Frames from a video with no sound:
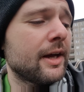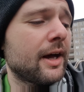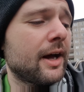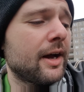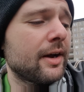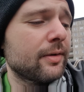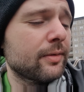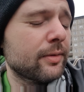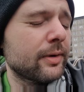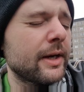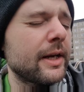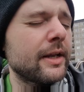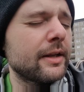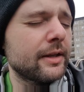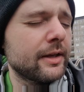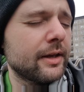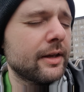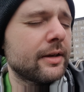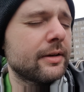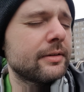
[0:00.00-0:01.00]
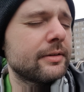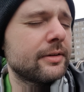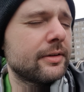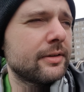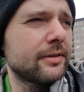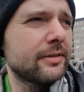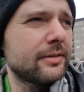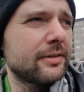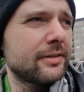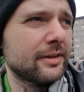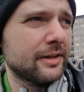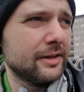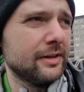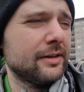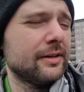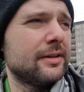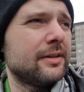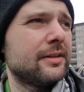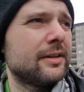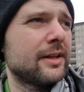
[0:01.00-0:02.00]
I really
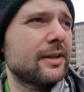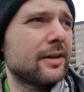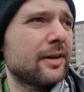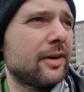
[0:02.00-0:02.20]
think that